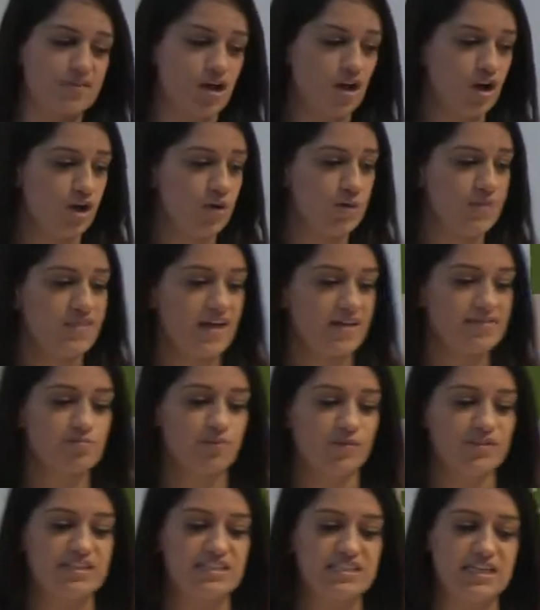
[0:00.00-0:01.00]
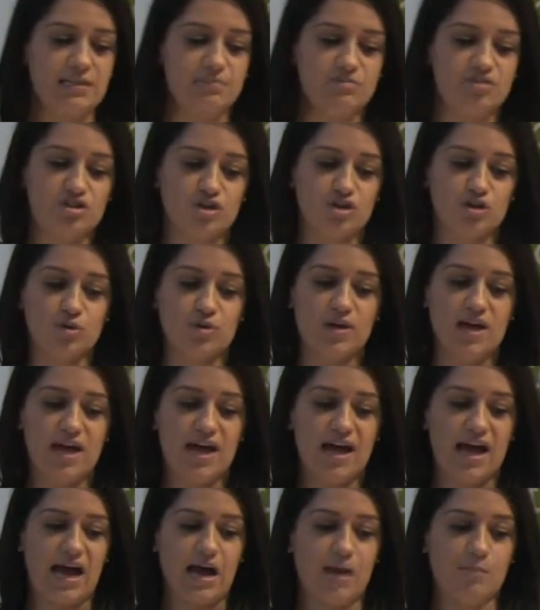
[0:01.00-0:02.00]
So that's what the team do.
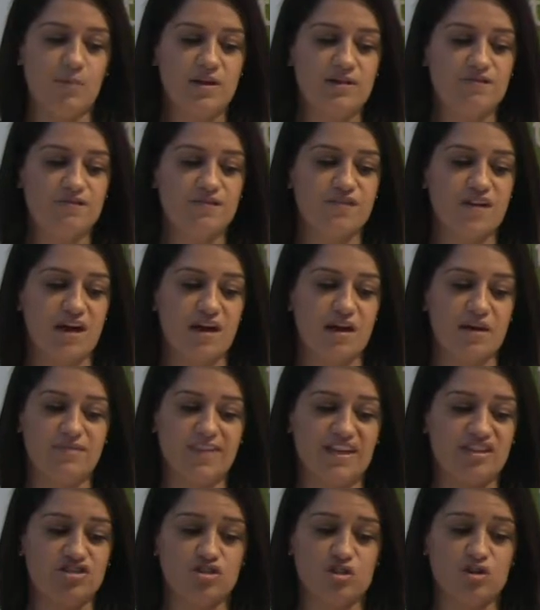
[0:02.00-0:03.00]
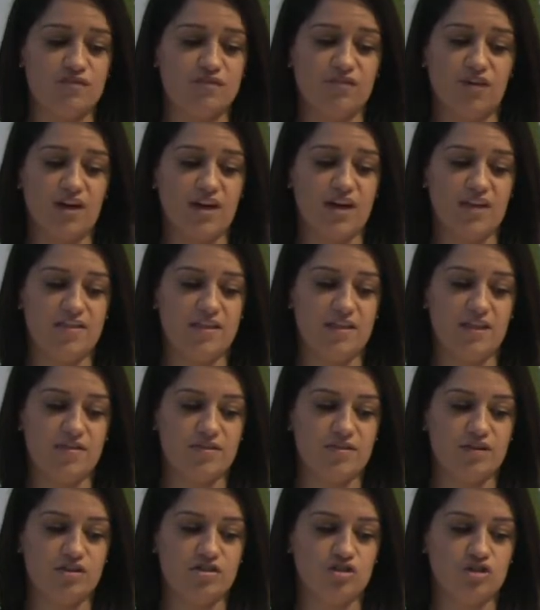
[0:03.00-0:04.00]
And they do it via
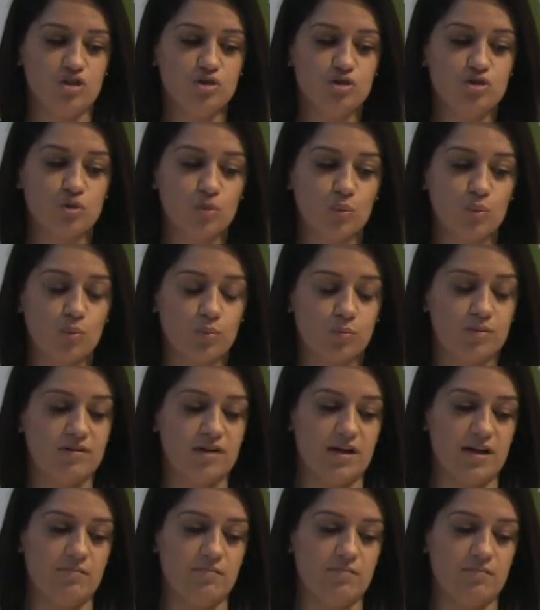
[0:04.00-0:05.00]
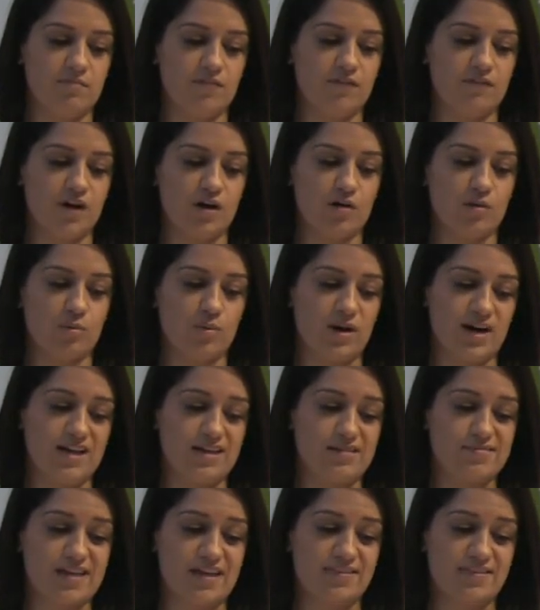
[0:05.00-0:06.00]
the usual referral
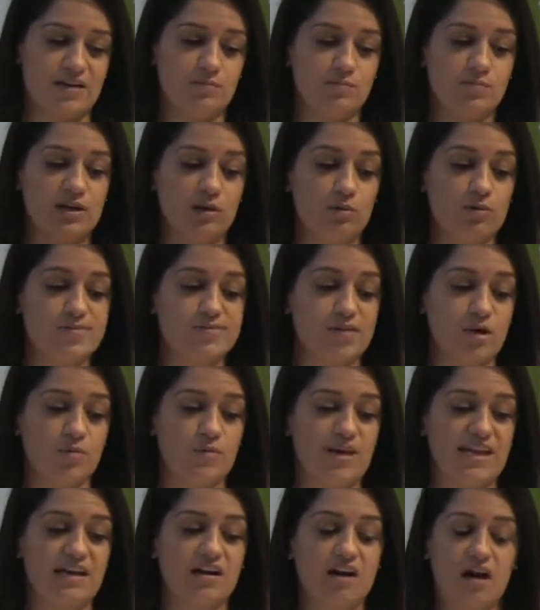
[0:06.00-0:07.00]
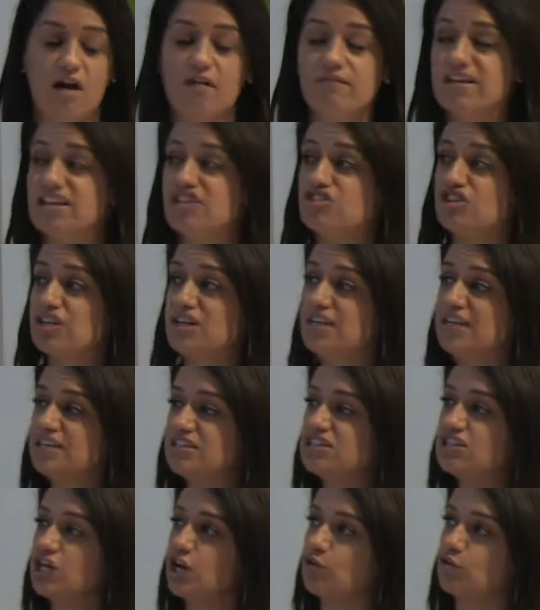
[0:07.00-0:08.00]
ways. And then we also encourage
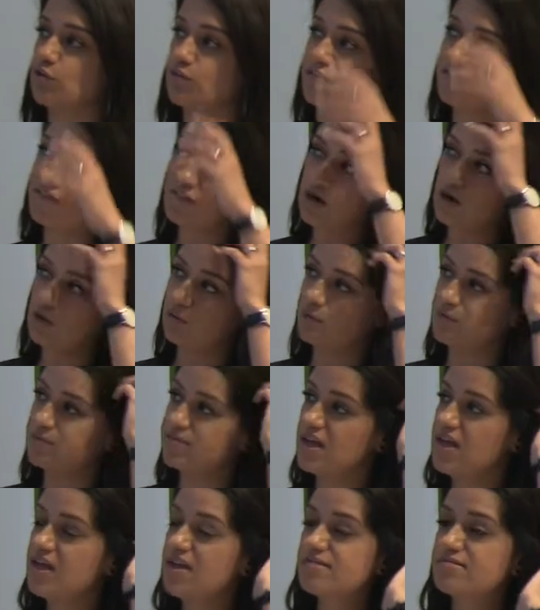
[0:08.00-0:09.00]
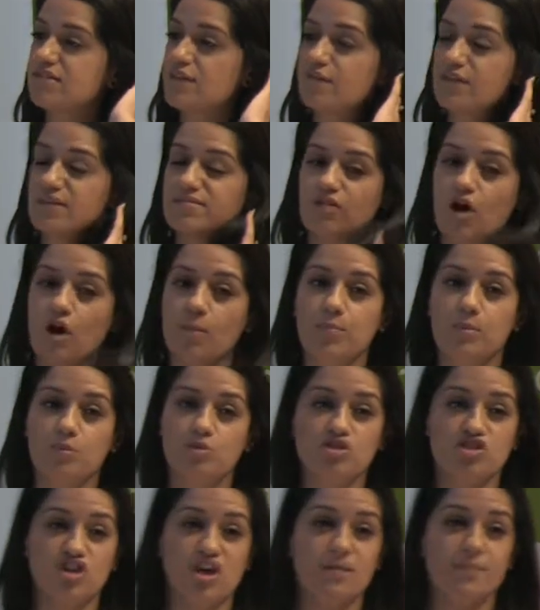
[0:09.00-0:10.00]
internal referrals. So for example,
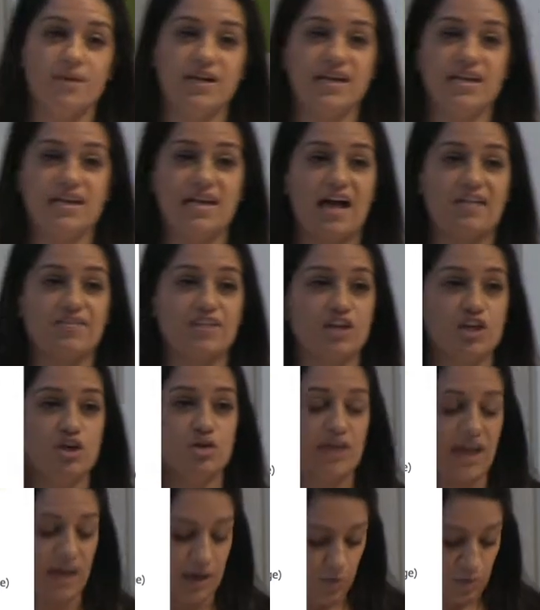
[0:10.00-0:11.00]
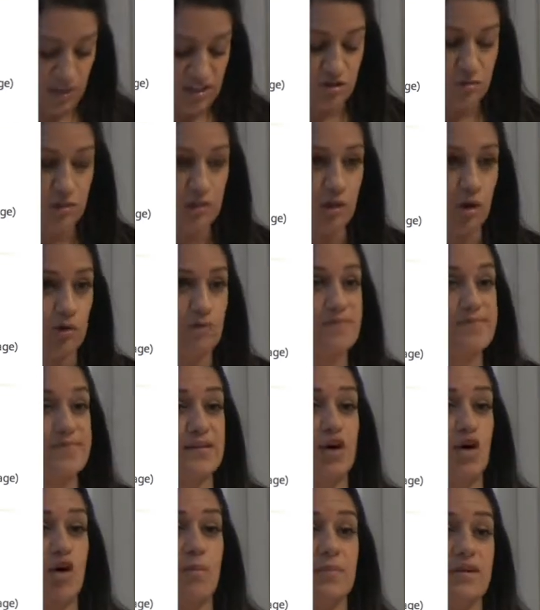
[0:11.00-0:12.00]
Germany and the UK, we do a lot of
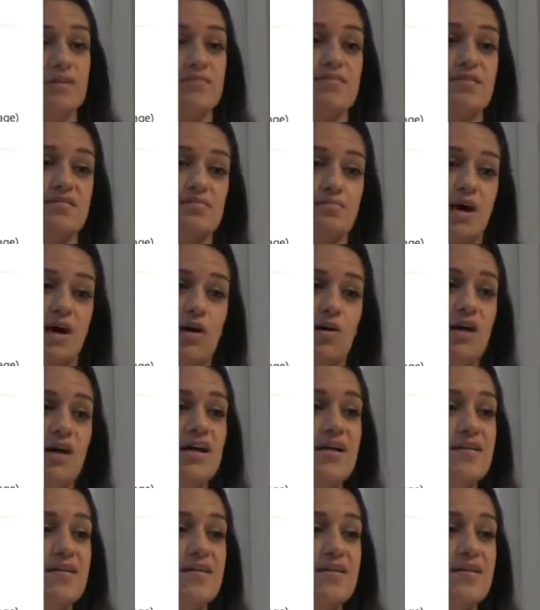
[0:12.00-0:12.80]
secondments as well.